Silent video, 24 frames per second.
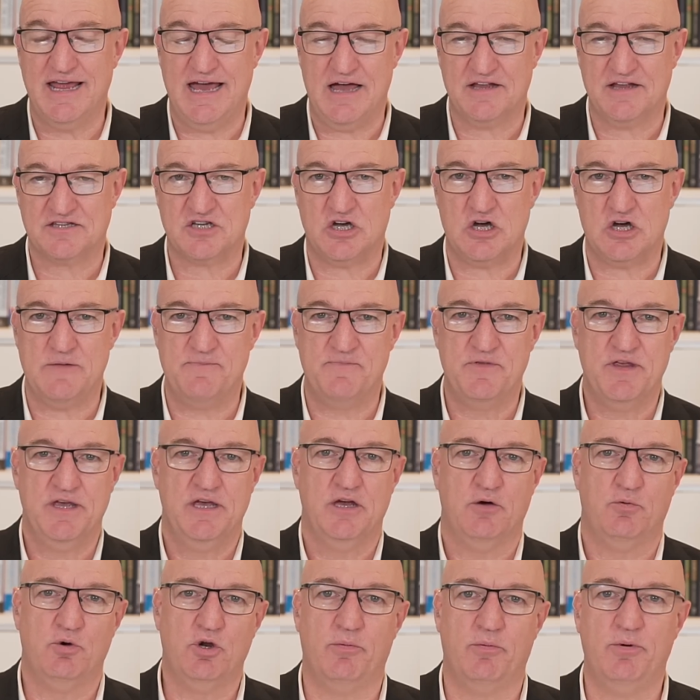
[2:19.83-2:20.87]
At our time,
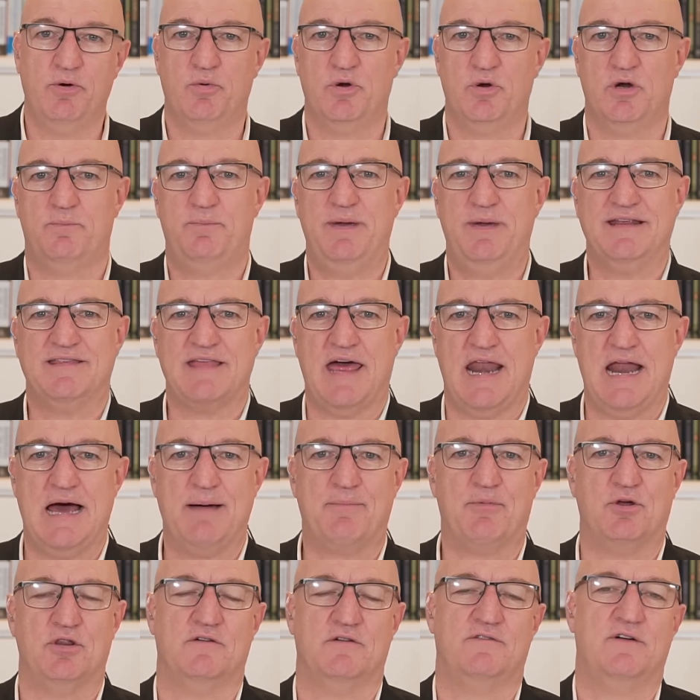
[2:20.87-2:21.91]
we normally would have picked that
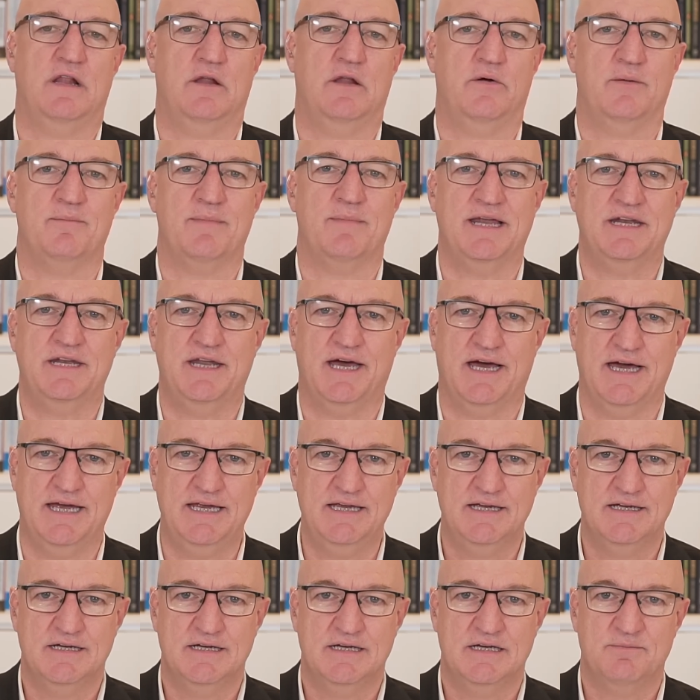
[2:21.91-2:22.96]
up on the following
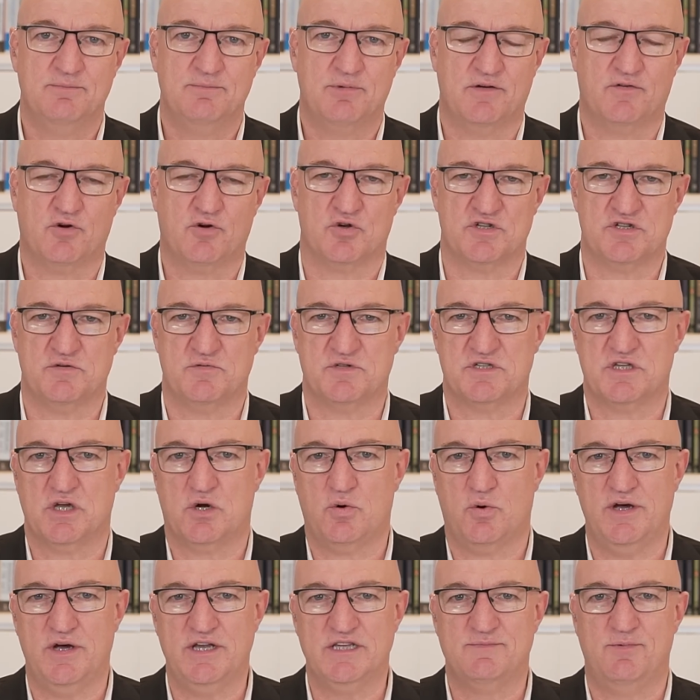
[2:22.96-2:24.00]
Monday, but of course it was the
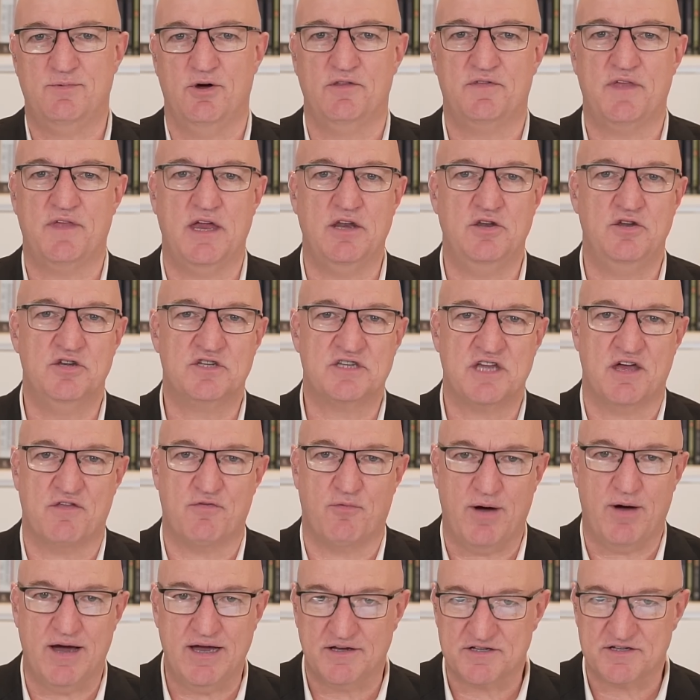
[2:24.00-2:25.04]
Queen's birthday in New South
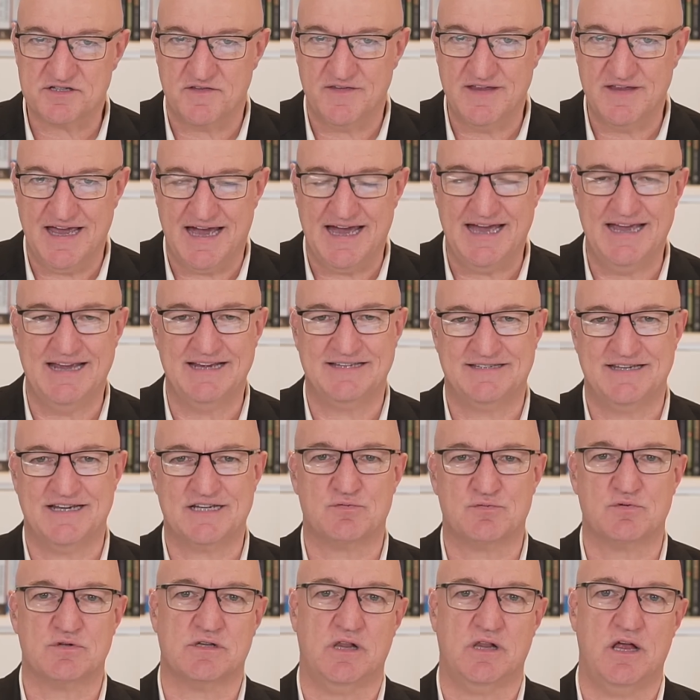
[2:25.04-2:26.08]
Wales and the
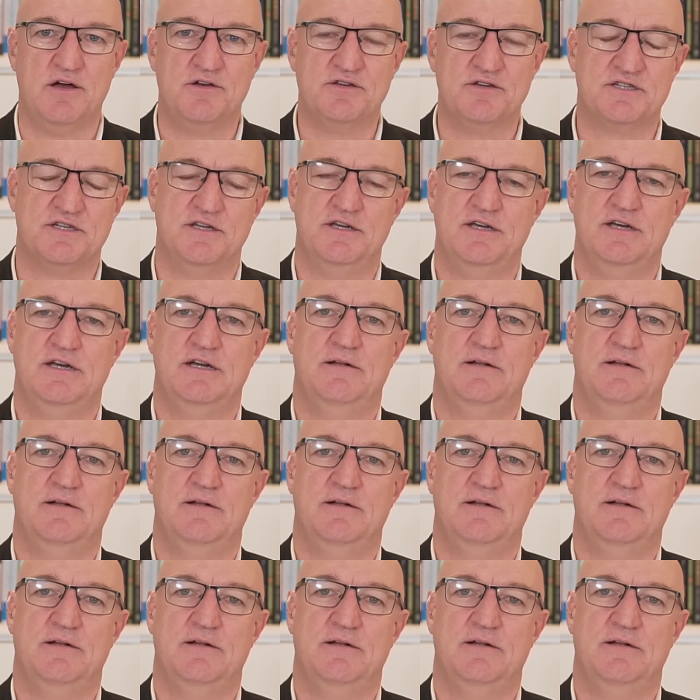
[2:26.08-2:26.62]
ASX was closed.